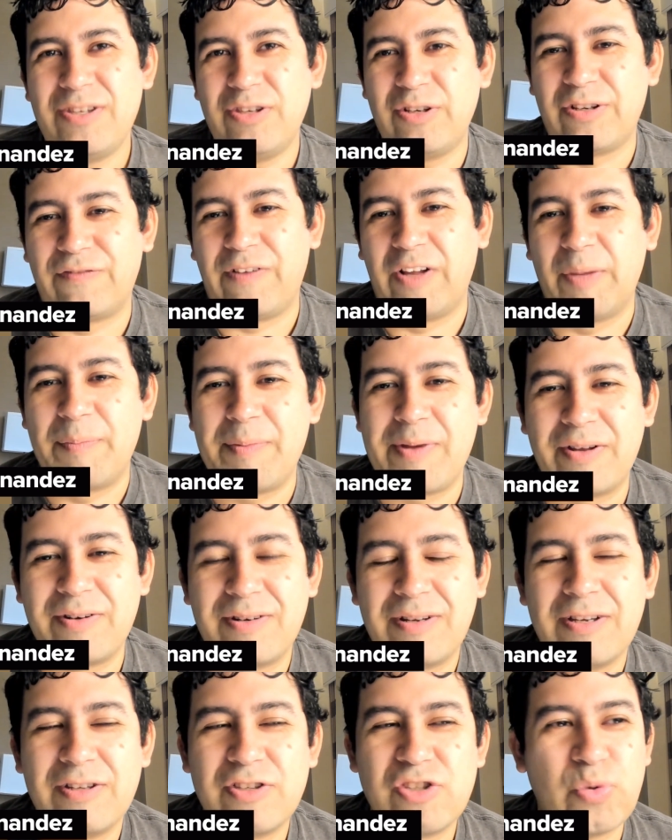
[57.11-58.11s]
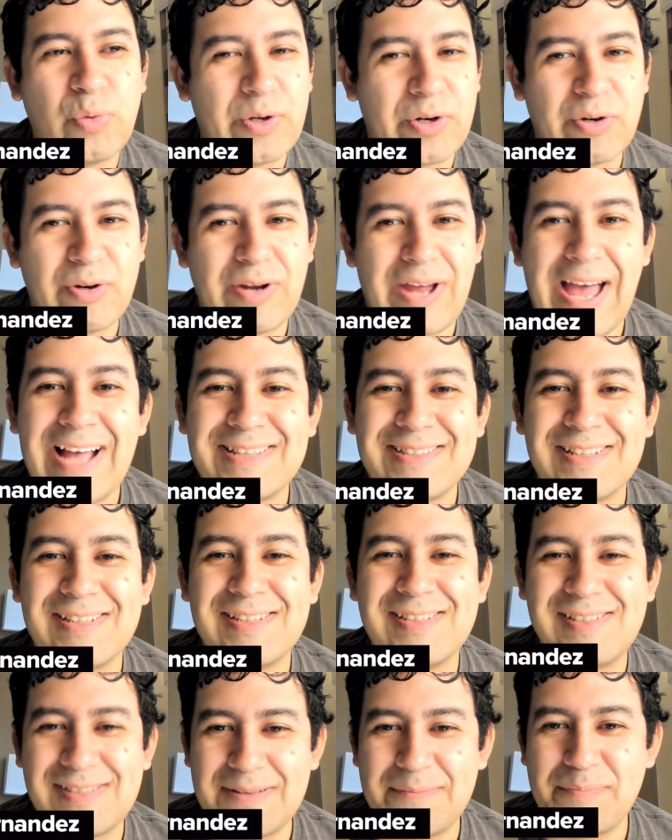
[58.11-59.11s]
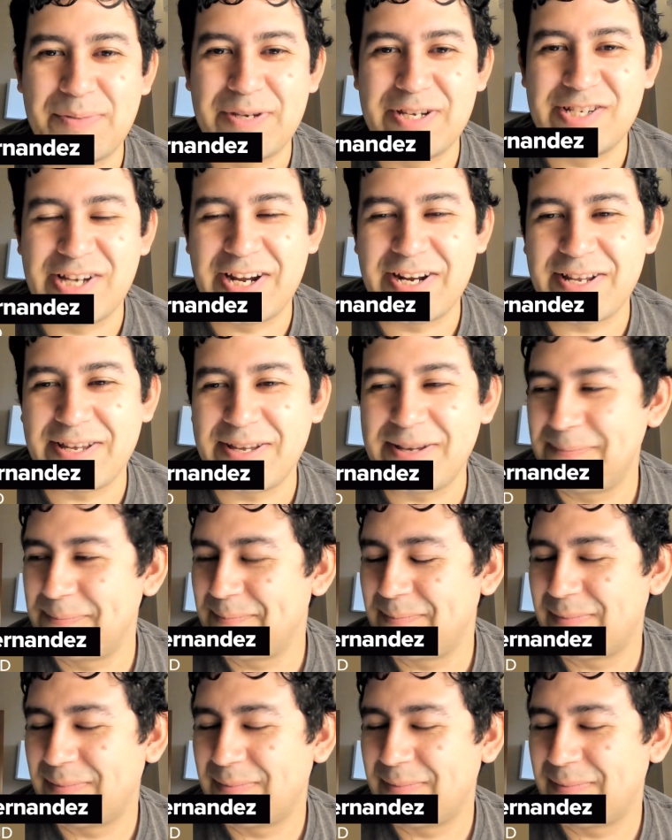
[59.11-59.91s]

You could follow me on Twitter at StimpyJD.